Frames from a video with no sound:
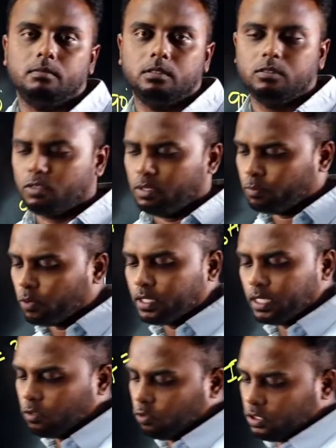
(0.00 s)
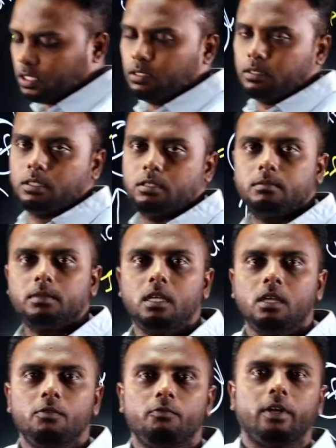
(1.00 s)
So important questions:
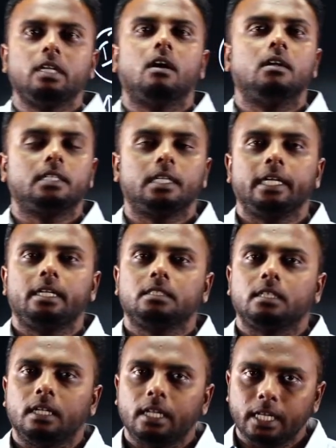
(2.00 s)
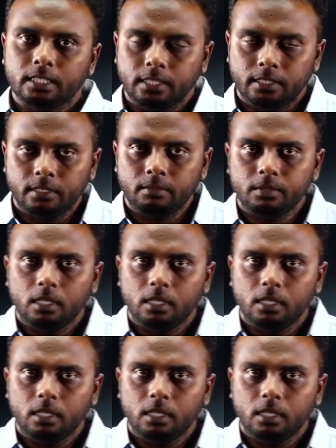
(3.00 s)
when alternators under excited,